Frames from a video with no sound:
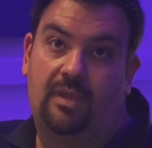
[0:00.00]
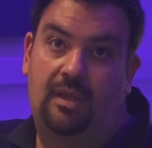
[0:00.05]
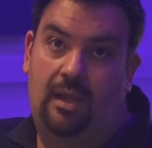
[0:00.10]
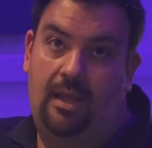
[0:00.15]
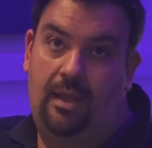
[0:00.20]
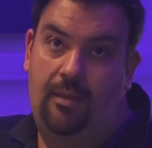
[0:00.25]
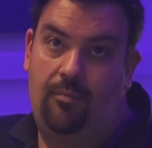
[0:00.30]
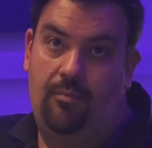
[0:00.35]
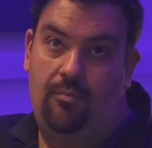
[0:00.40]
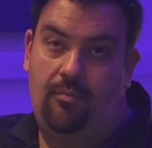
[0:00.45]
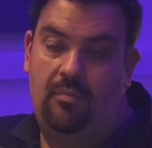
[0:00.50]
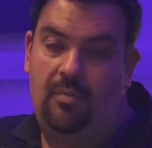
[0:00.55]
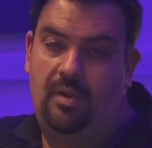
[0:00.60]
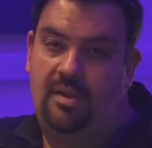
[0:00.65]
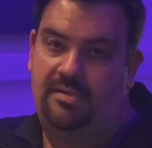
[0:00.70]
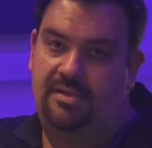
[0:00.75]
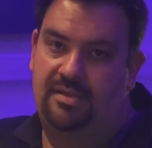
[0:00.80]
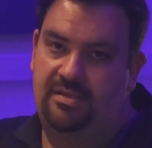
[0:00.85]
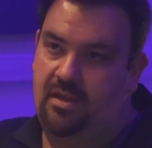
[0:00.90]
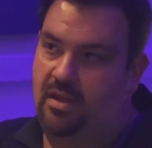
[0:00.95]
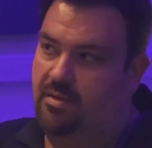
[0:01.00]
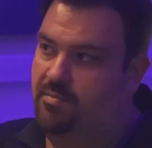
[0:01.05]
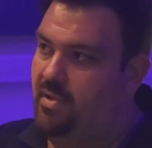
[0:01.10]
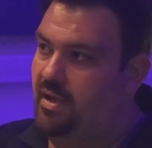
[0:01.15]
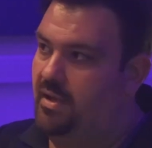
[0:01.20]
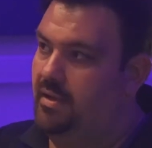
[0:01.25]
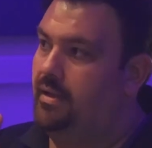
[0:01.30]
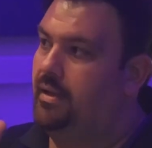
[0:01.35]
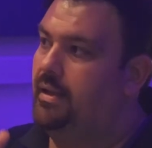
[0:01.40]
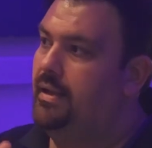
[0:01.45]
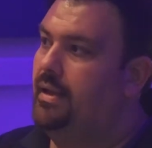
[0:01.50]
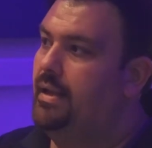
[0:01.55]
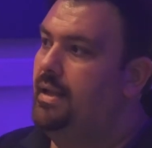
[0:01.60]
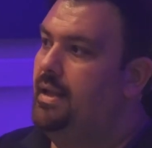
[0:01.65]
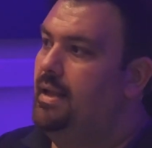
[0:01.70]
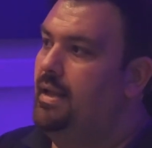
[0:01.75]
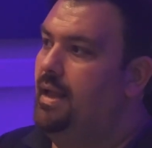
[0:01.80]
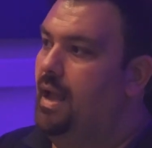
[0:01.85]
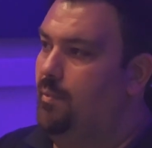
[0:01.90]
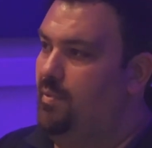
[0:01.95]
as a side mic,
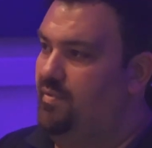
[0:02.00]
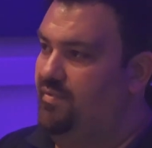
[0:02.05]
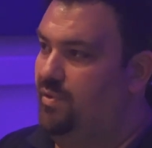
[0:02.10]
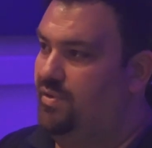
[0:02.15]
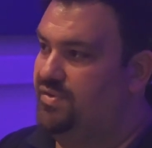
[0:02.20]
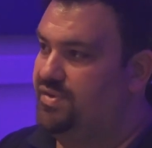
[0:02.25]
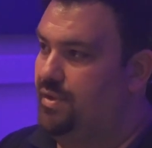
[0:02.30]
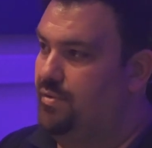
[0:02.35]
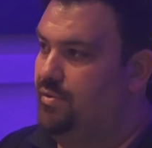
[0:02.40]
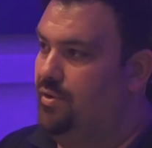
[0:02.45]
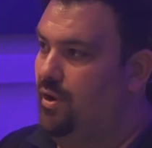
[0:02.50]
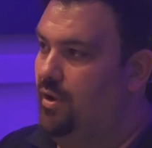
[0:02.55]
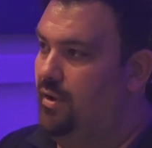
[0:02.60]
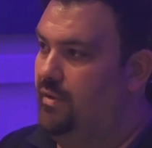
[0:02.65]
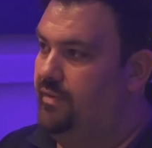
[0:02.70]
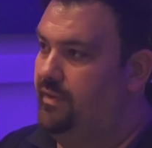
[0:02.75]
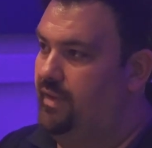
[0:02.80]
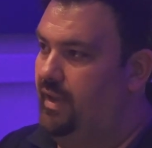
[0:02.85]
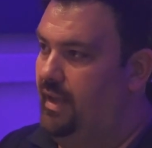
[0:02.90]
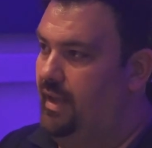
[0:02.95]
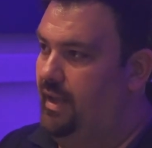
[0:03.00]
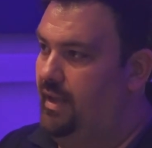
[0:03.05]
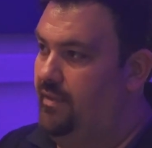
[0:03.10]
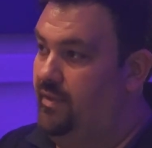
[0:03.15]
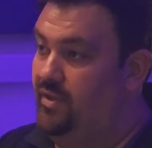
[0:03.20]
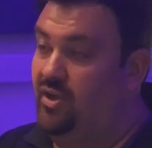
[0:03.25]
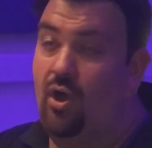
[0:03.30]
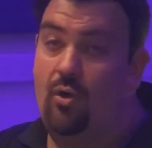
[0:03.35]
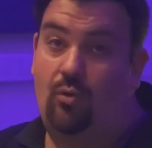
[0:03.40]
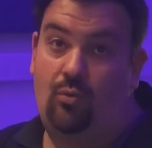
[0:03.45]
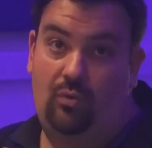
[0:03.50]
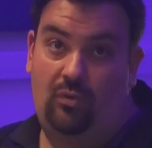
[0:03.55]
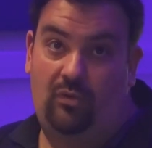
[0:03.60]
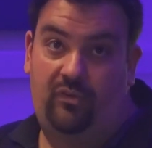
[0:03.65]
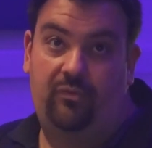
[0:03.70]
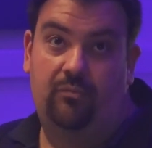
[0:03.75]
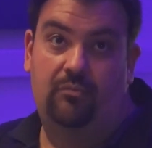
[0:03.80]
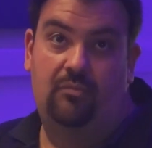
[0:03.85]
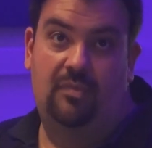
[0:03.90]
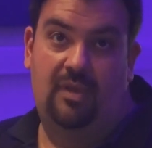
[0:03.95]
and we've also got the
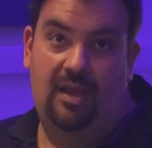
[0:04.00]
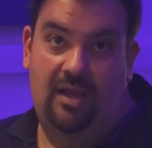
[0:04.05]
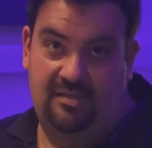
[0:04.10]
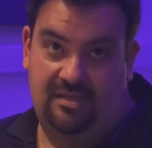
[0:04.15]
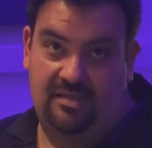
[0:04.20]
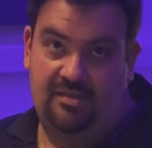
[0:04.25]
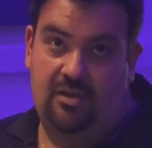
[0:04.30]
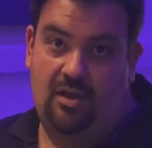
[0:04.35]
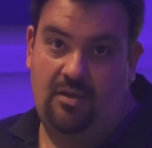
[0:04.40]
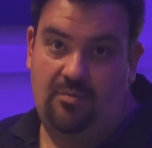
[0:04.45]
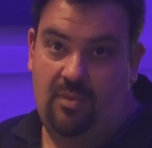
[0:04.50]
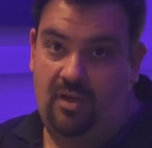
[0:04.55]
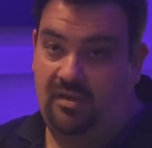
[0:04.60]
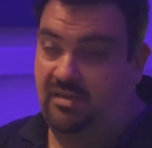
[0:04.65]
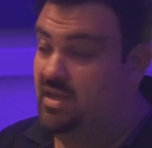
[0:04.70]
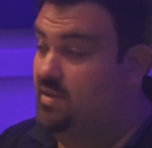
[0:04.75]
Coles as a side mic.